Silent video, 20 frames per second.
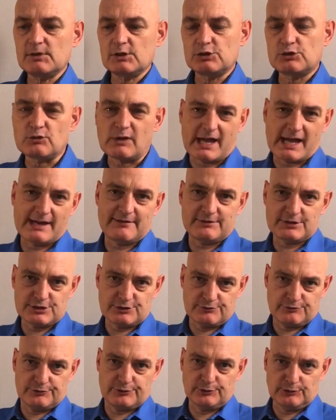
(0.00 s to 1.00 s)
to have its
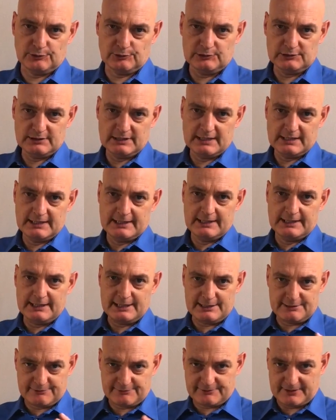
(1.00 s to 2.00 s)
full
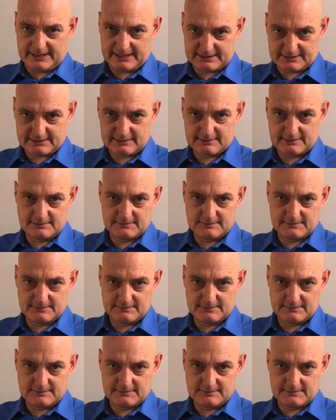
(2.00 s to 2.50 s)
effect?